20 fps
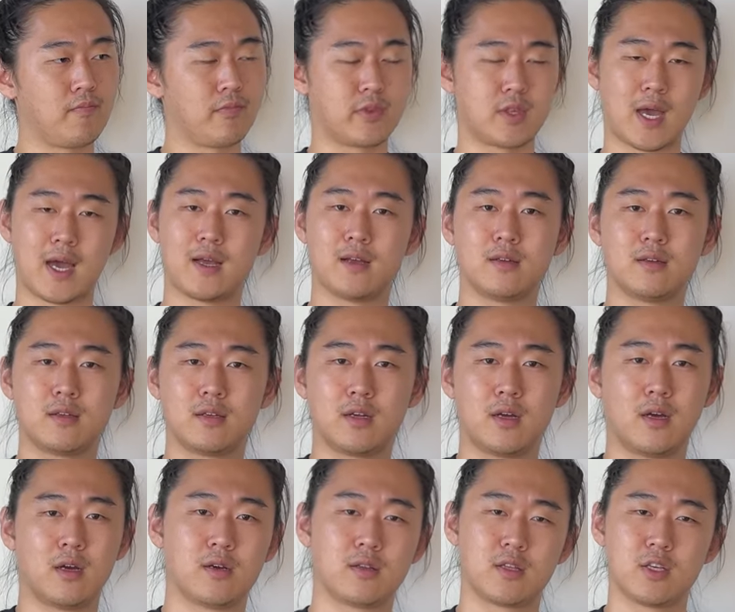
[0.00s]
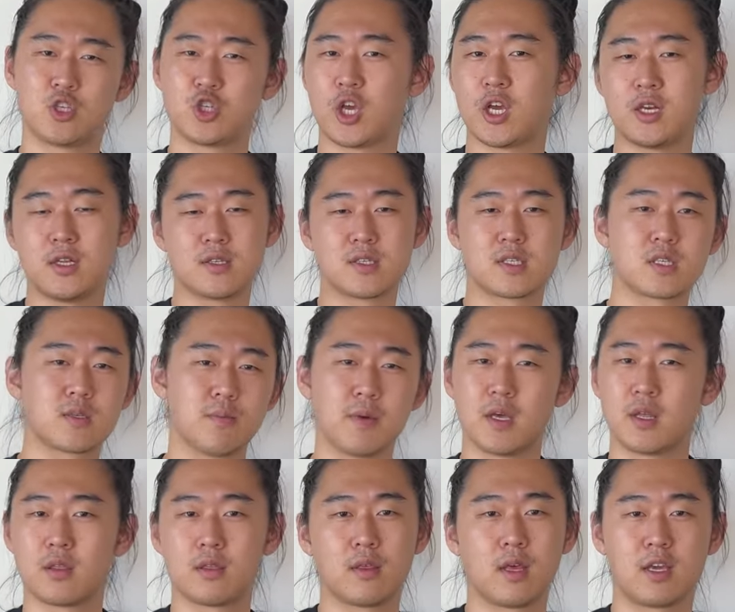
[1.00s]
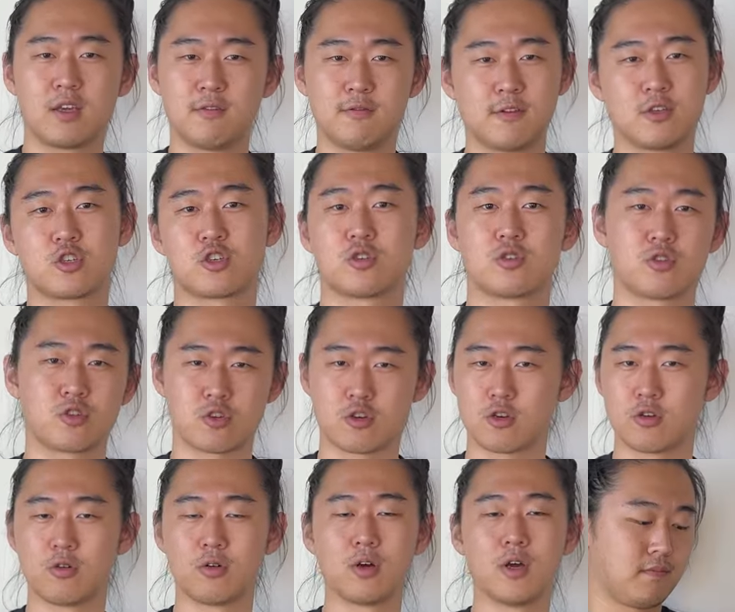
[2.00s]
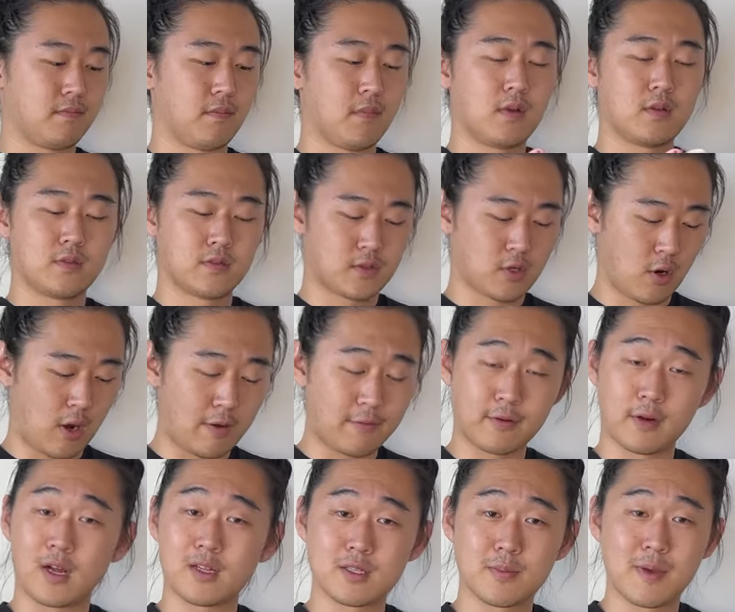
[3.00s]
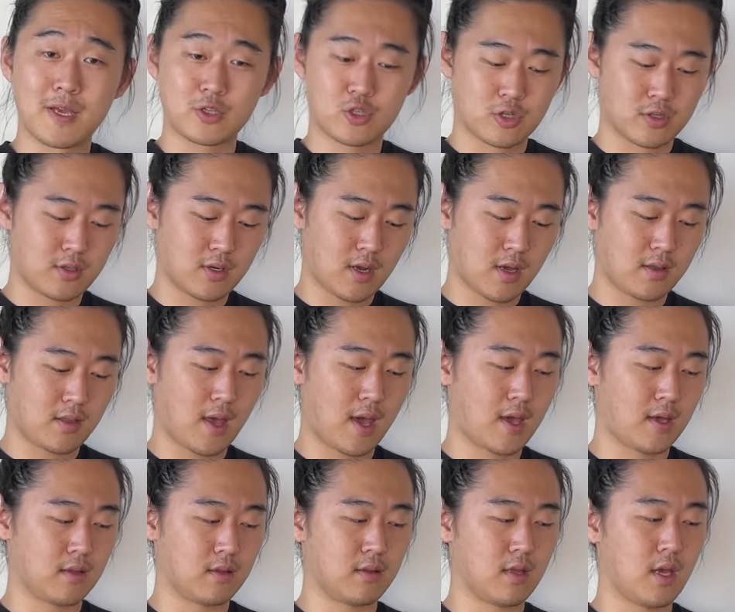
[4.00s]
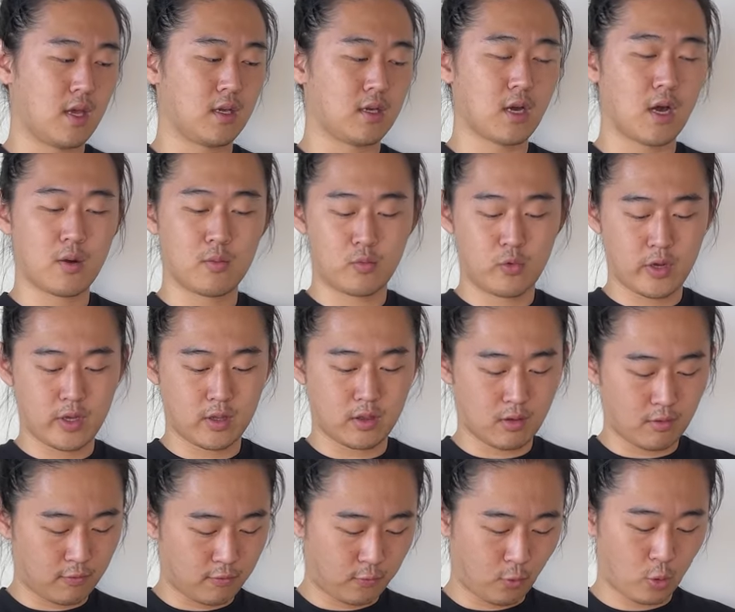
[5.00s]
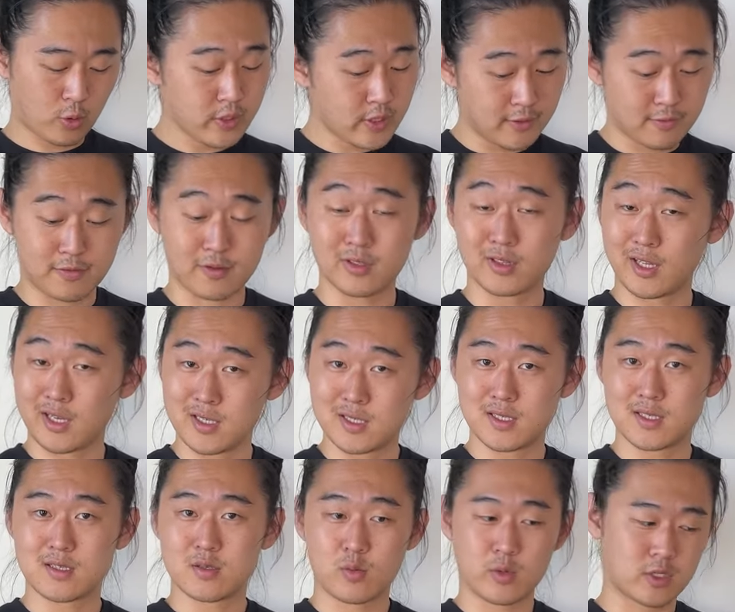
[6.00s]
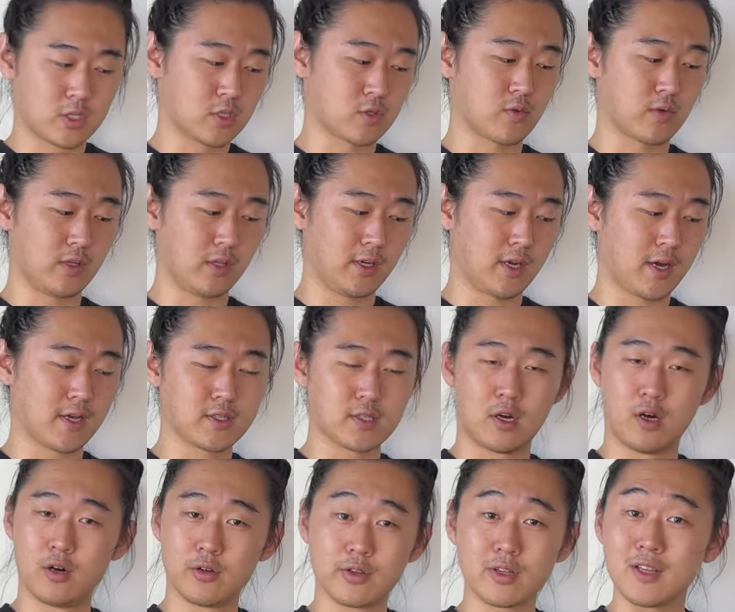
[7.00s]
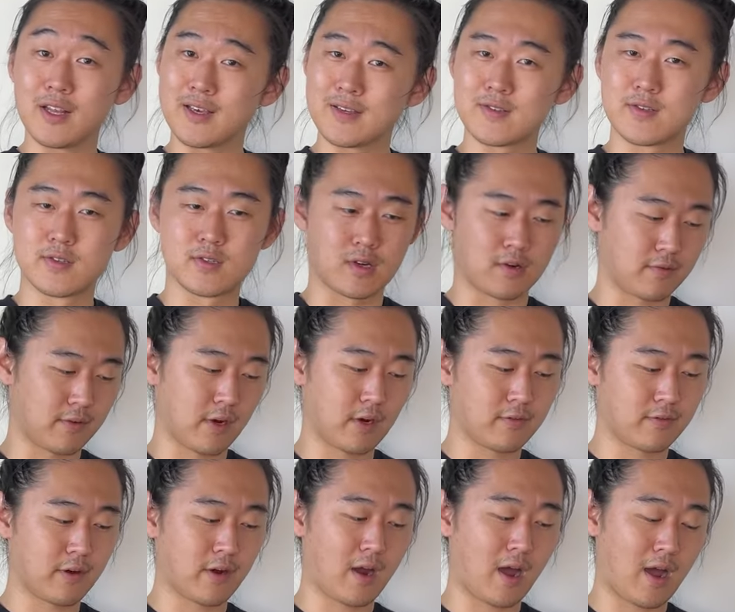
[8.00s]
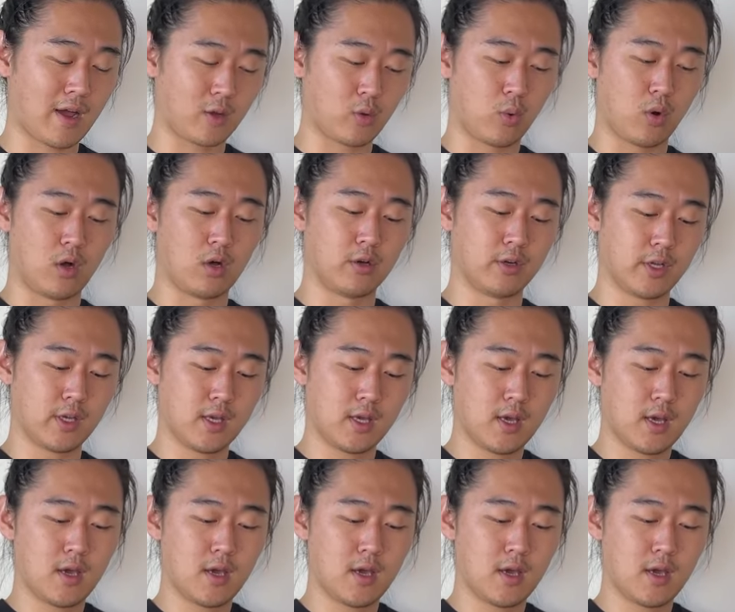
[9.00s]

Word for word: the Jaden Smith like Vision shoe? So I forgot to mention that they come with 4 different laces, which is really nice. All the laces are very, very high quality,